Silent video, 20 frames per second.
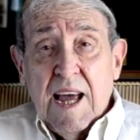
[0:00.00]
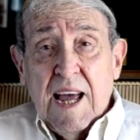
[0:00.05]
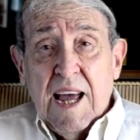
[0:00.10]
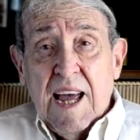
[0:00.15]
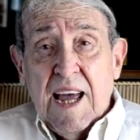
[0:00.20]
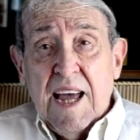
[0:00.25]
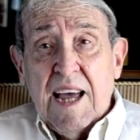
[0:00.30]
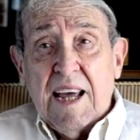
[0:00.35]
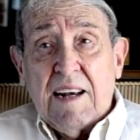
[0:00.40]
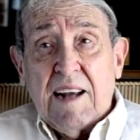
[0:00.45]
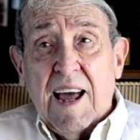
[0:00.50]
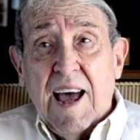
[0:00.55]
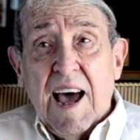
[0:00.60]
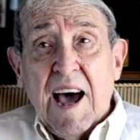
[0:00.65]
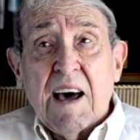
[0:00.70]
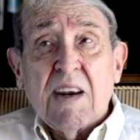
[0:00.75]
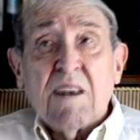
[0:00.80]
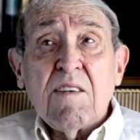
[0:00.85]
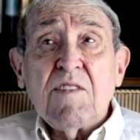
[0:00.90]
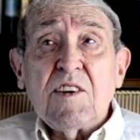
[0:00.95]
And
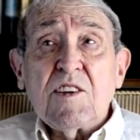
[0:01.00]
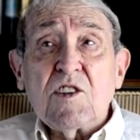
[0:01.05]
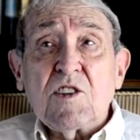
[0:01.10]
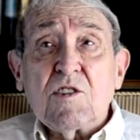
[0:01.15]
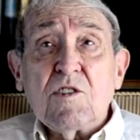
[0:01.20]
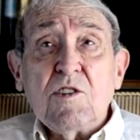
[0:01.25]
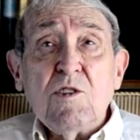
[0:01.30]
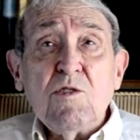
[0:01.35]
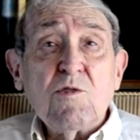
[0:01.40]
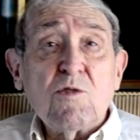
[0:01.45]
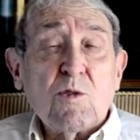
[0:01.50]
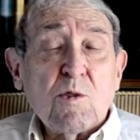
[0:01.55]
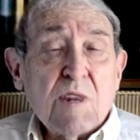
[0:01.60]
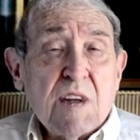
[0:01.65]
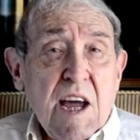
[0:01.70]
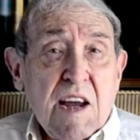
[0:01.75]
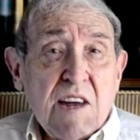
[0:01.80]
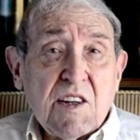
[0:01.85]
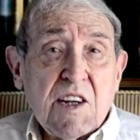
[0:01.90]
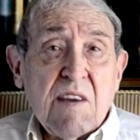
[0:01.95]
out of this new
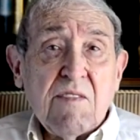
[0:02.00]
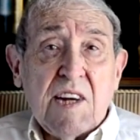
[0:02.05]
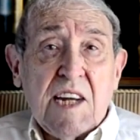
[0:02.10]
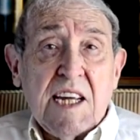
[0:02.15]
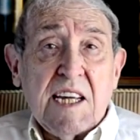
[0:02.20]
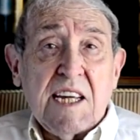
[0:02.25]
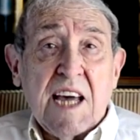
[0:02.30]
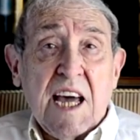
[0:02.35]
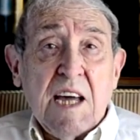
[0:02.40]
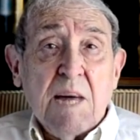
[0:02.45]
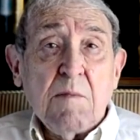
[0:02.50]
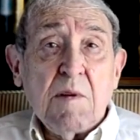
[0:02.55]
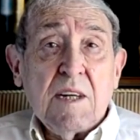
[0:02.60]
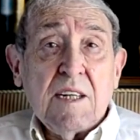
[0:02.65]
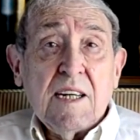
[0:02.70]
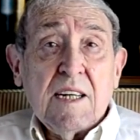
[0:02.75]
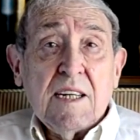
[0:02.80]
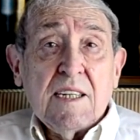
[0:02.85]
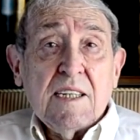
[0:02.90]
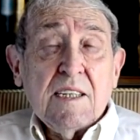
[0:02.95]
creativity came
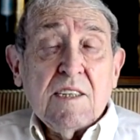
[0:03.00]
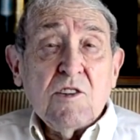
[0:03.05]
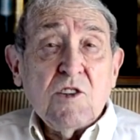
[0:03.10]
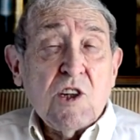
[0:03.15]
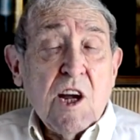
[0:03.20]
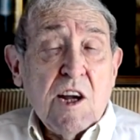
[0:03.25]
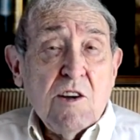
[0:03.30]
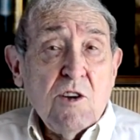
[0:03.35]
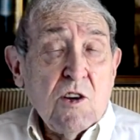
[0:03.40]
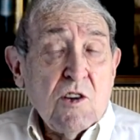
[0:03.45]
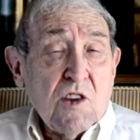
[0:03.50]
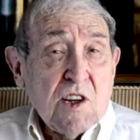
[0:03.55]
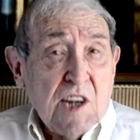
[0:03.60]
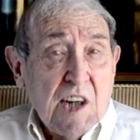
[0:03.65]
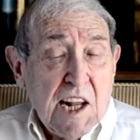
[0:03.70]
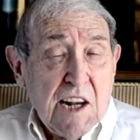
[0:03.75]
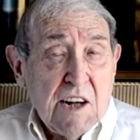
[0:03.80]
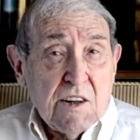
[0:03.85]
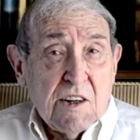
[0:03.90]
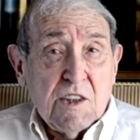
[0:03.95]
changes in
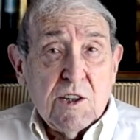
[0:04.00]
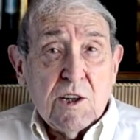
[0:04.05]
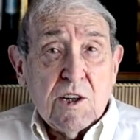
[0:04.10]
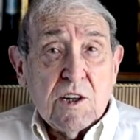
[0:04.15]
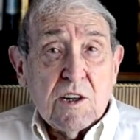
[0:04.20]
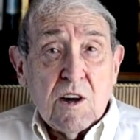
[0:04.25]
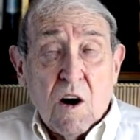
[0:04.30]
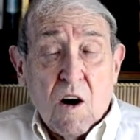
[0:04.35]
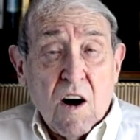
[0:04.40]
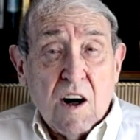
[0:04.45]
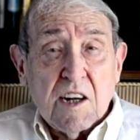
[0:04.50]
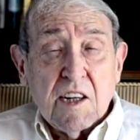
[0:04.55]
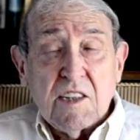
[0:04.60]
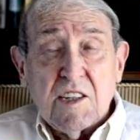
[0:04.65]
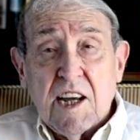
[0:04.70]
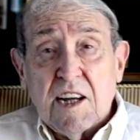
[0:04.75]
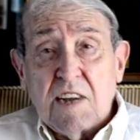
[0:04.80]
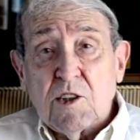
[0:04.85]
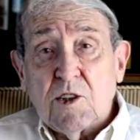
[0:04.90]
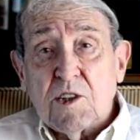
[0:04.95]
literature,
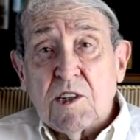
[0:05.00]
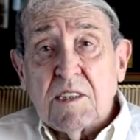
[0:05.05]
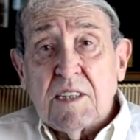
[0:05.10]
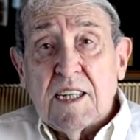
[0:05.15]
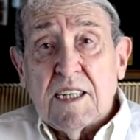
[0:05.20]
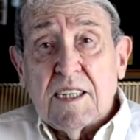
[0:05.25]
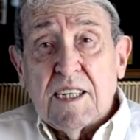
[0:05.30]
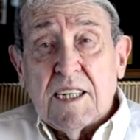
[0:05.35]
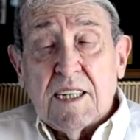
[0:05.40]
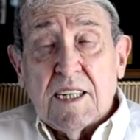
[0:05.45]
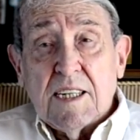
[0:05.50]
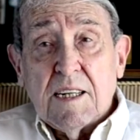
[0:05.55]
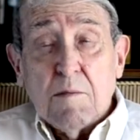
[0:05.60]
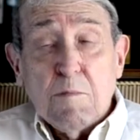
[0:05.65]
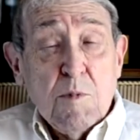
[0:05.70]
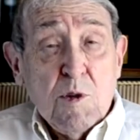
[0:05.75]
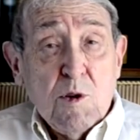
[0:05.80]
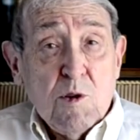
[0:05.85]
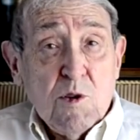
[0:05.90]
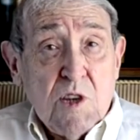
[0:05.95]
architecture,
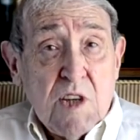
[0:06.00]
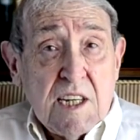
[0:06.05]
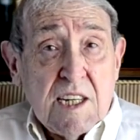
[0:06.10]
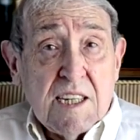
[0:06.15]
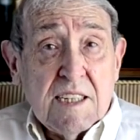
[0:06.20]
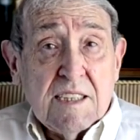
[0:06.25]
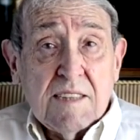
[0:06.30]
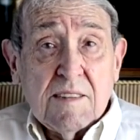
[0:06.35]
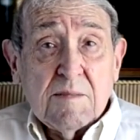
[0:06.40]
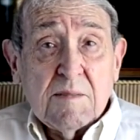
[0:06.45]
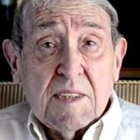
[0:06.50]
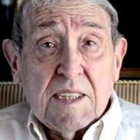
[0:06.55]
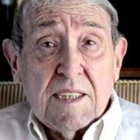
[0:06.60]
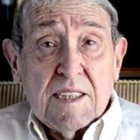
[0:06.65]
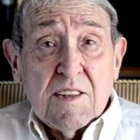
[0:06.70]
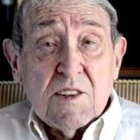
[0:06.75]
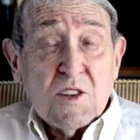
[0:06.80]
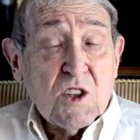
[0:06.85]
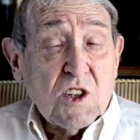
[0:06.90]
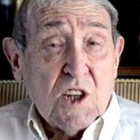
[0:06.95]
music,
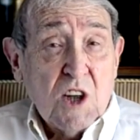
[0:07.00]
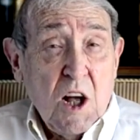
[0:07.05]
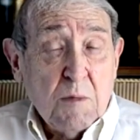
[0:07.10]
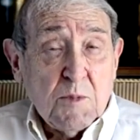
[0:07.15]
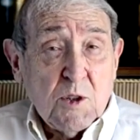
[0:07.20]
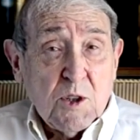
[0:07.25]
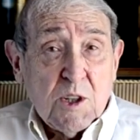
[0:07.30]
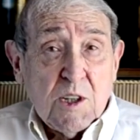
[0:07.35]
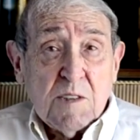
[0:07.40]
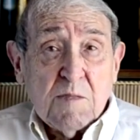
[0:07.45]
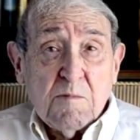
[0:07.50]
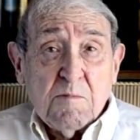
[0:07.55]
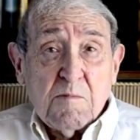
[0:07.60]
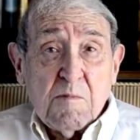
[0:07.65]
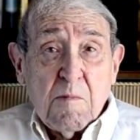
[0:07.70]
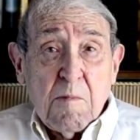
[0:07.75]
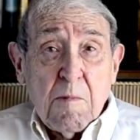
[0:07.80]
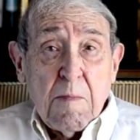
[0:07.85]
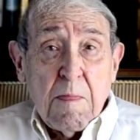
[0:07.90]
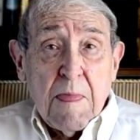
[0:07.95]
sculpture,
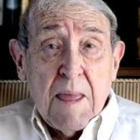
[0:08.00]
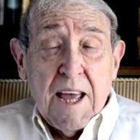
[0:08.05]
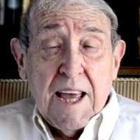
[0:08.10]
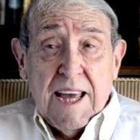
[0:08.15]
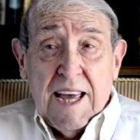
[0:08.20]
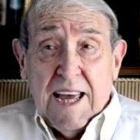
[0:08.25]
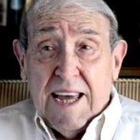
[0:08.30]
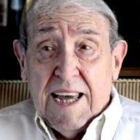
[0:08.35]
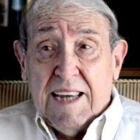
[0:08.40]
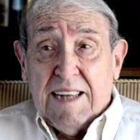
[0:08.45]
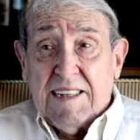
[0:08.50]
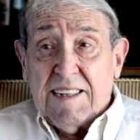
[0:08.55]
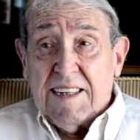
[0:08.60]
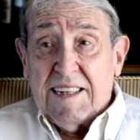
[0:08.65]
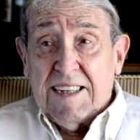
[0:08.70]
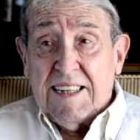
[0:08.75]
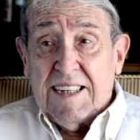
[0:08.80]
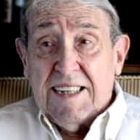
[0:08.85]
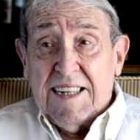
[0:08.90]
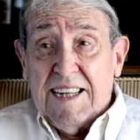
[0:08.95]
and
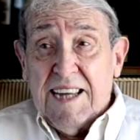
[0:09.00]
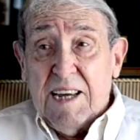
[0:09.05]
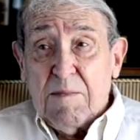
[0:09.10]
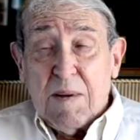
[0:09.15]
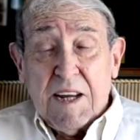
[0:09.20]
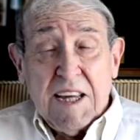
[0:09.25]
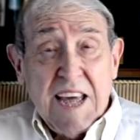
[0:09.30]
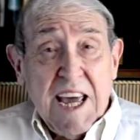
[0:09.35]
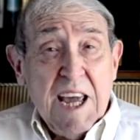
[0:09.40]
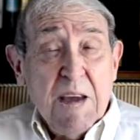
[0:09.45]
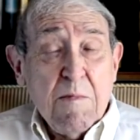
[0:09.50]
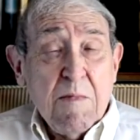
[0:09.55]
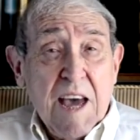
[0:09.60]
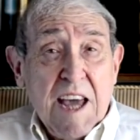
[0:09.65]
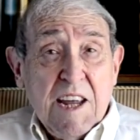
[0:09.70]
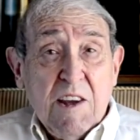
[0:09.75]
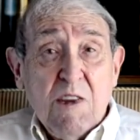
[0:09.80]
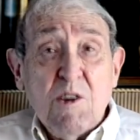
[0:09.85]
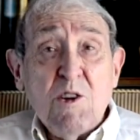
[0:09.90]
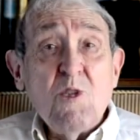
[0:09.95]
it became
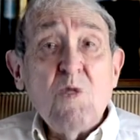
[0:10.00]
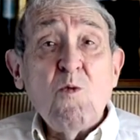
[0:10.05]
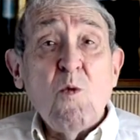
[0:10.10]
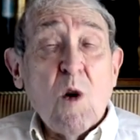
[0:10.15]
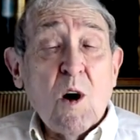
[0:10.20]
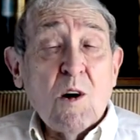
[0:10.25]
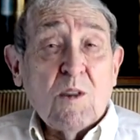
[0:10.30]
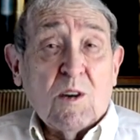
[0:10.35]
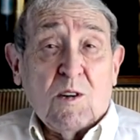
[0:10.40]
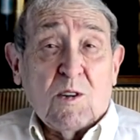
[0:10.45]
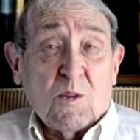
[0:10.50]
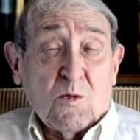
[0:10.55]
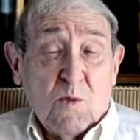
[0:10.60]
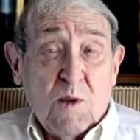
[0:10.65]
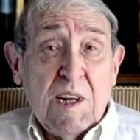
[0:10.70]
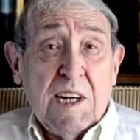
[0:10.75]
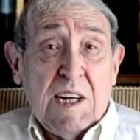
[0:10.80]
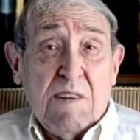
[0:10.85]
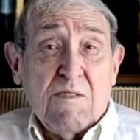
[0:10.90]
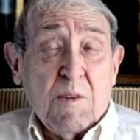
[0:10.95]
a new world,
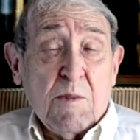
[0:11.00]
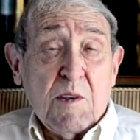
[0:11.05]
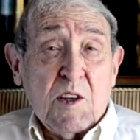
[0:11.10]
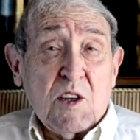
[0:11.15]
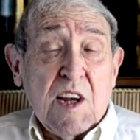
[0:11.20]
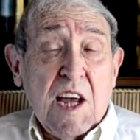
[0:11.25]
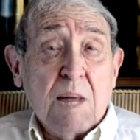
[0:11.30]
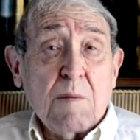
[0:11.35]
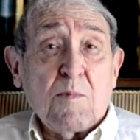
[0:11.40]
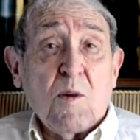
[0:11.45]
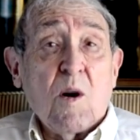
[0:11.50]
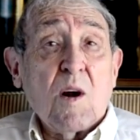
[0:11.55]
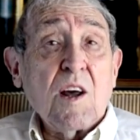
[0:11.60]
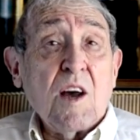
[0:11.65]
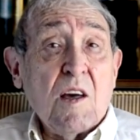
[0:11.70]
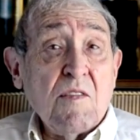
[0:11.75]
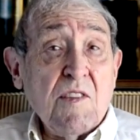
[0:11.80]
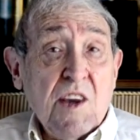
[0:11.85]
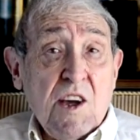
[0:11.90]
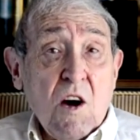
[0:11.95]
really, from the standpoint
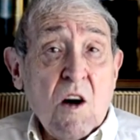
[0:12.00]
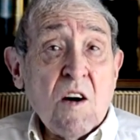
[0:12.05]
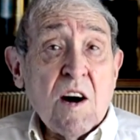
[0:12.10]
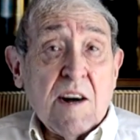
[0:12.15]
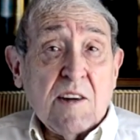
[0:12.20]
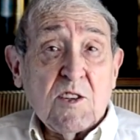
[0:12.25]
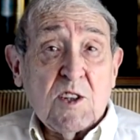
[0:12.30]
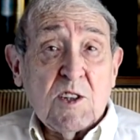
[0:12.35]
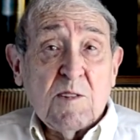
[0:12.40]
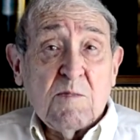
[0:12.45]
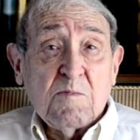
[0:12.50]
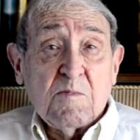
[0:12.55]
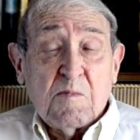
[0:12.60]
of the arts.